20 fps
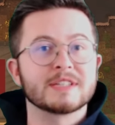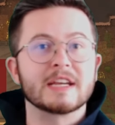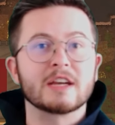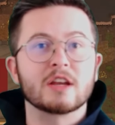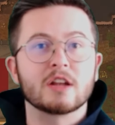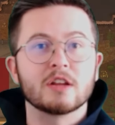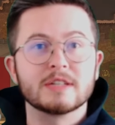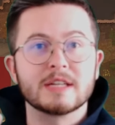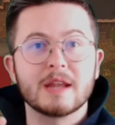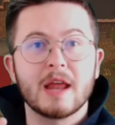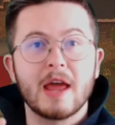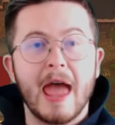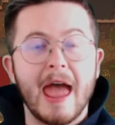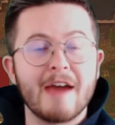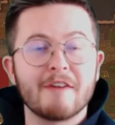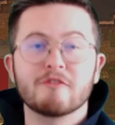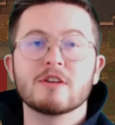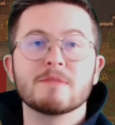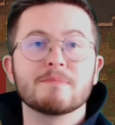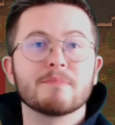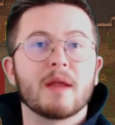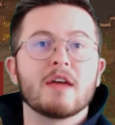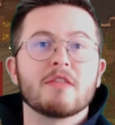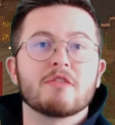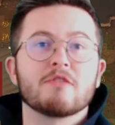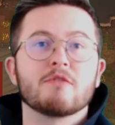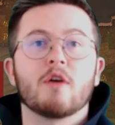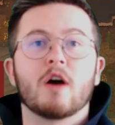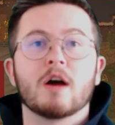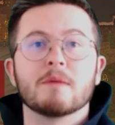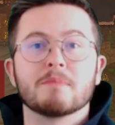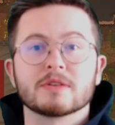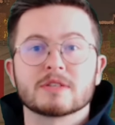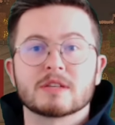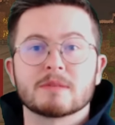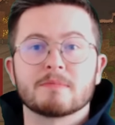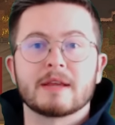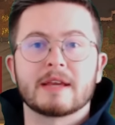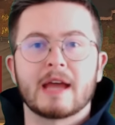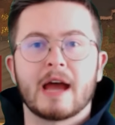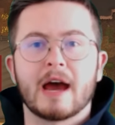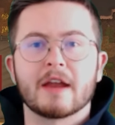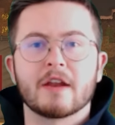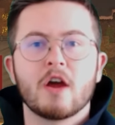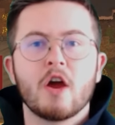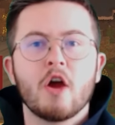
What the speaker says: include in every playthrough I possibly can.